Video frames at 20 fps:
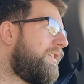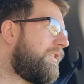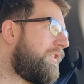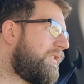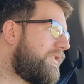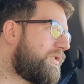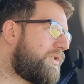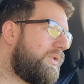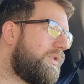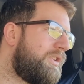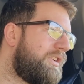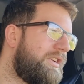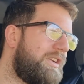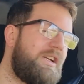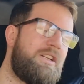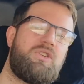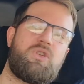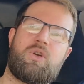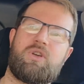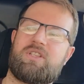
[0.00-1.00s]
It's good.
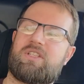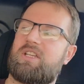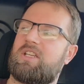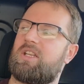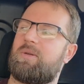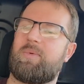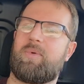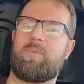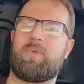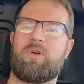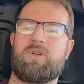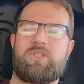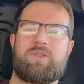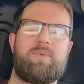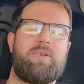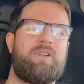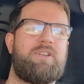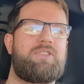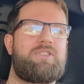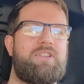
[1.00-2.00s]
I enjoy taking him on walks.
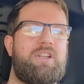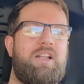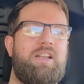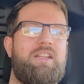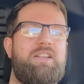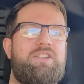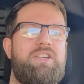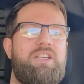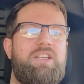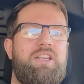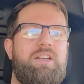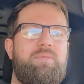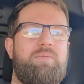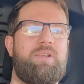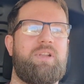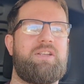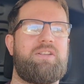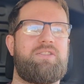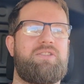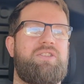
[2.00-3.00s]
I like taking him
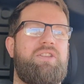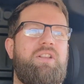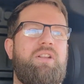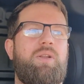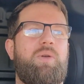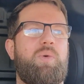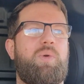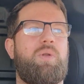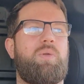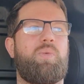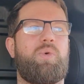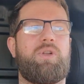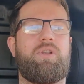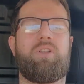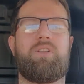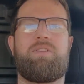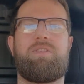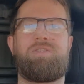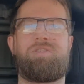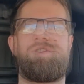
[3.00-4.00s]
like to the local
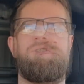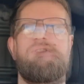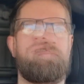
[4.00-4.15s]
woodlands.